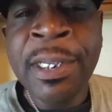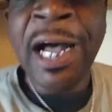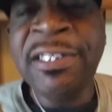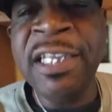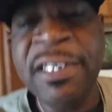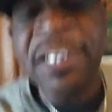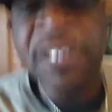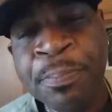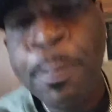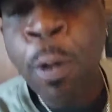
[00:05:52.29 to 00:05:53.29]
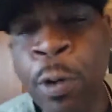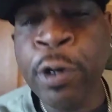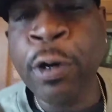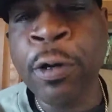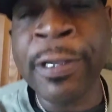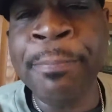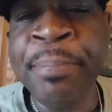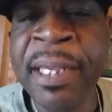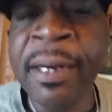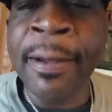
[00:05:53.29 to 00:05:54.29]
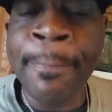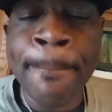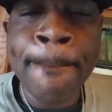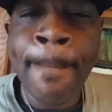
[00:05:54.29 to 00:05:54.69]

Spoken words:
I seen this poor girl get beat up